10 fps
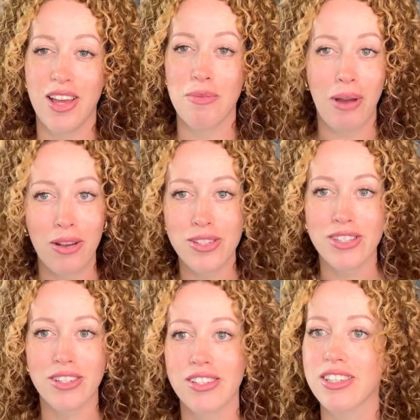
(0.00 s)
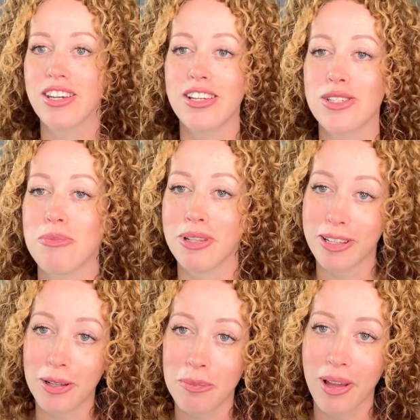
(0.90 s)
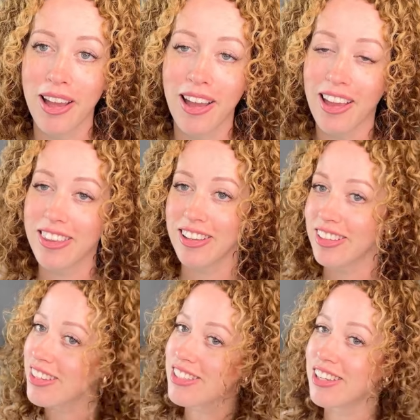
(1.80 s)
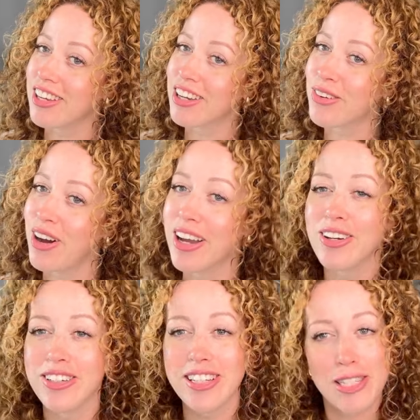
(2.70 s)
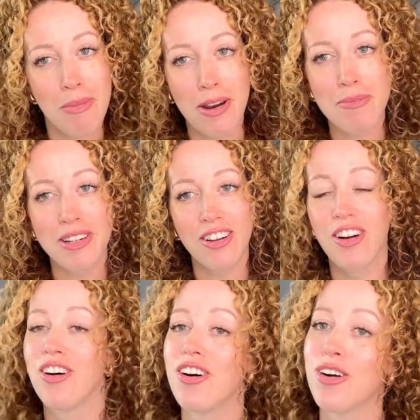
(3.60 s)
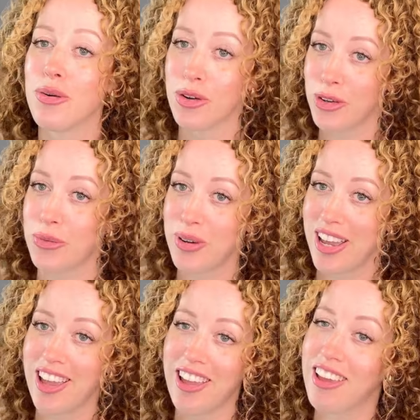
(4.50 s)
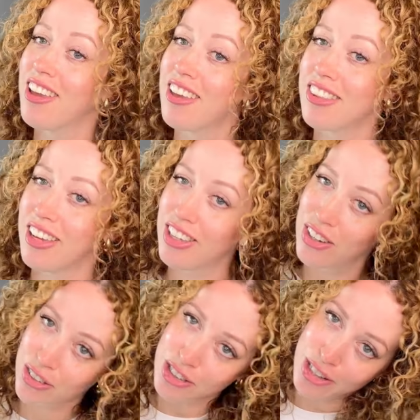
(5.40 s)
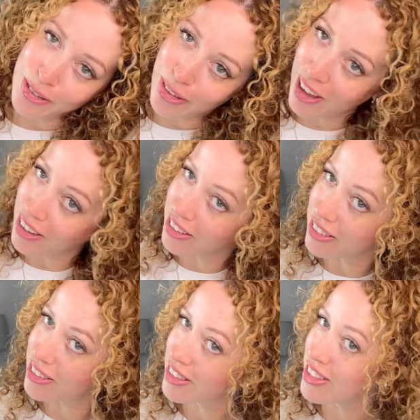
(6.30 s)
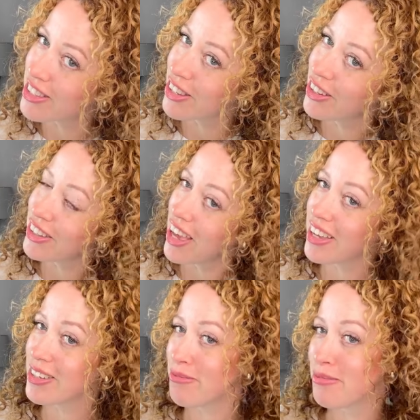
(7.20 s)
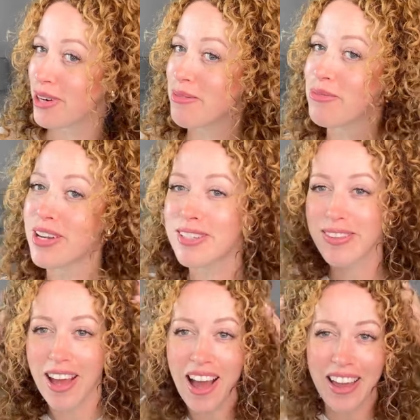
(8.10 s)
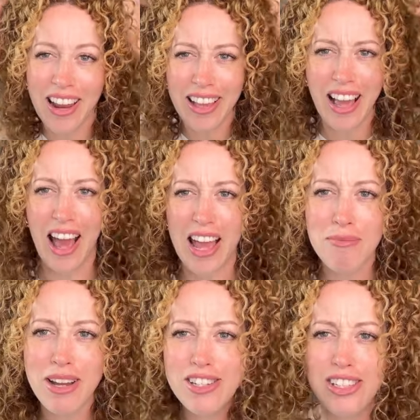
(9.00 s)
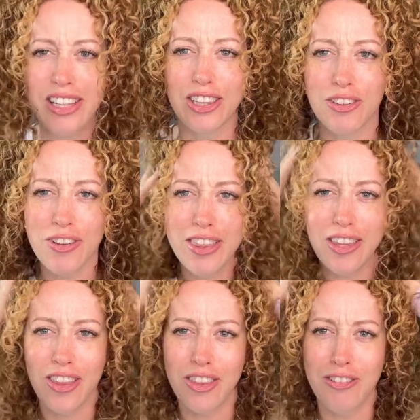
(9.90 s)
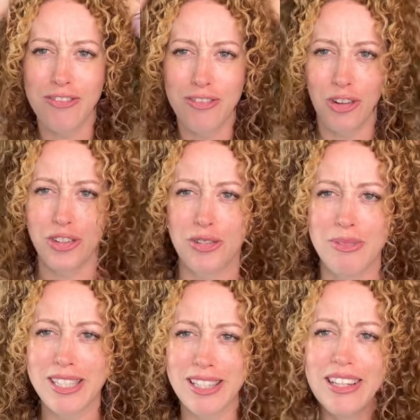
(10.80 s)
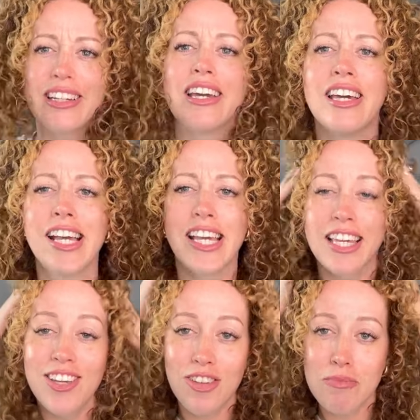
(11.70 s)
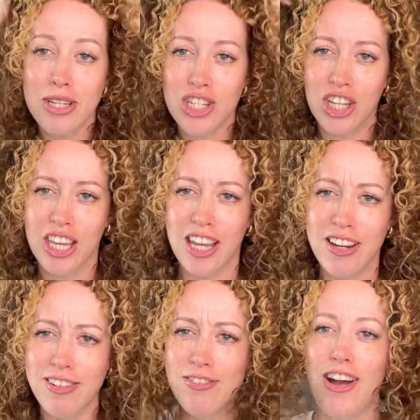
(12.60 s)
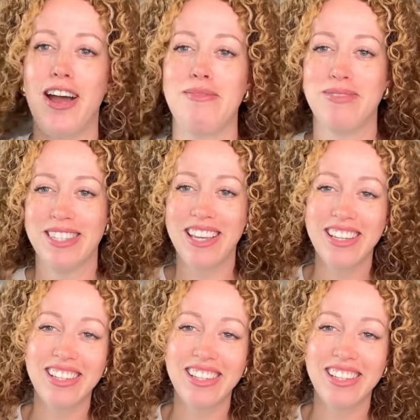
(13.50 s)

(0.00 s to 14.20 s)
bounce those curls up a little bit. I think that's quite a good experiment, or a good way that you could do that. So yeah, I'm pretty impressed with that, and I'm actually loving the volume. It's like giving me Shakira vibes.